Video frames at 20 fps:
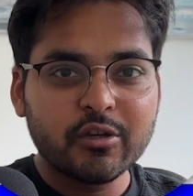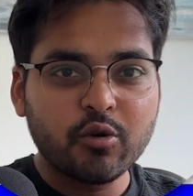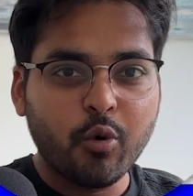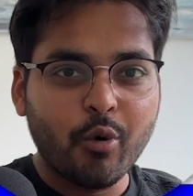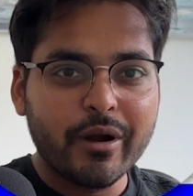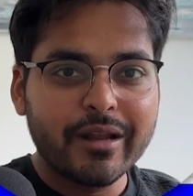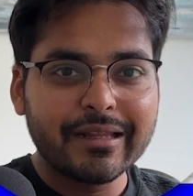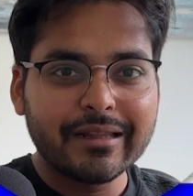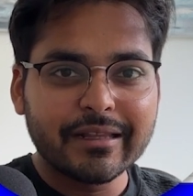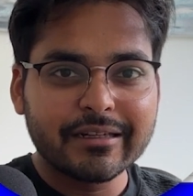
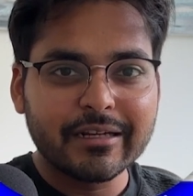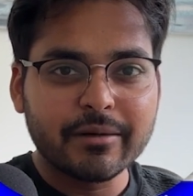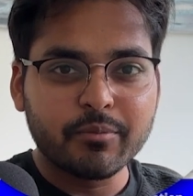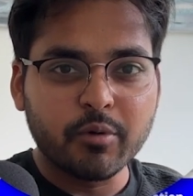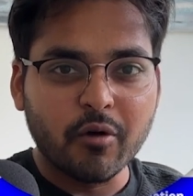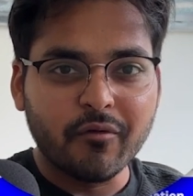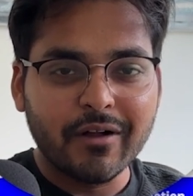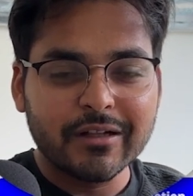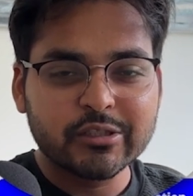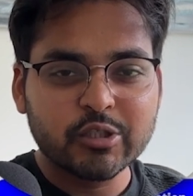20 LinkedIn
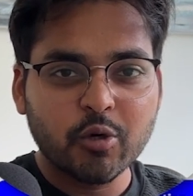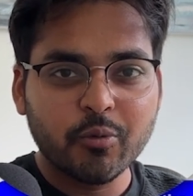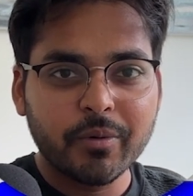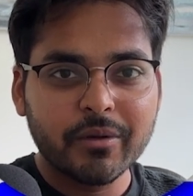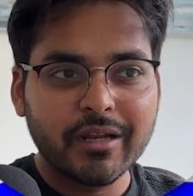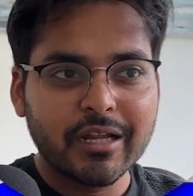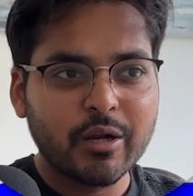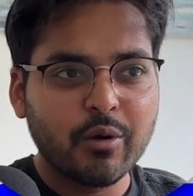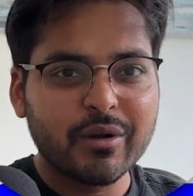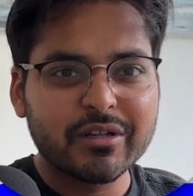profiles open
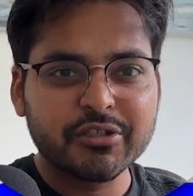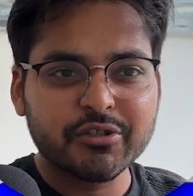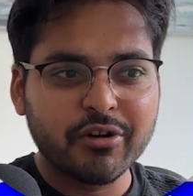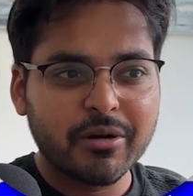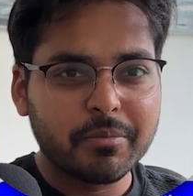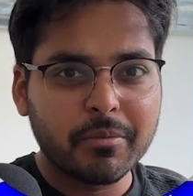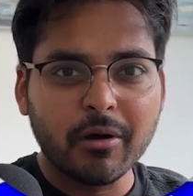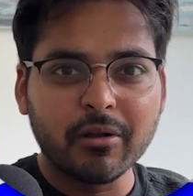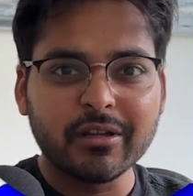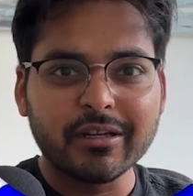and I wanna
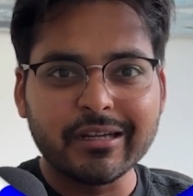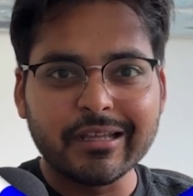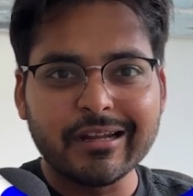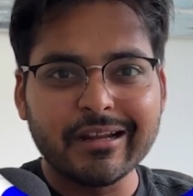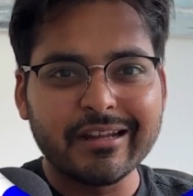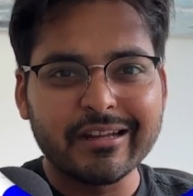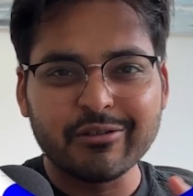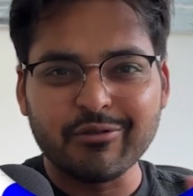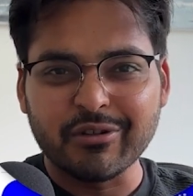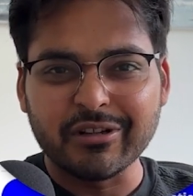scrape all the data
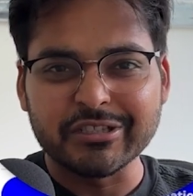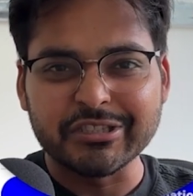in a Google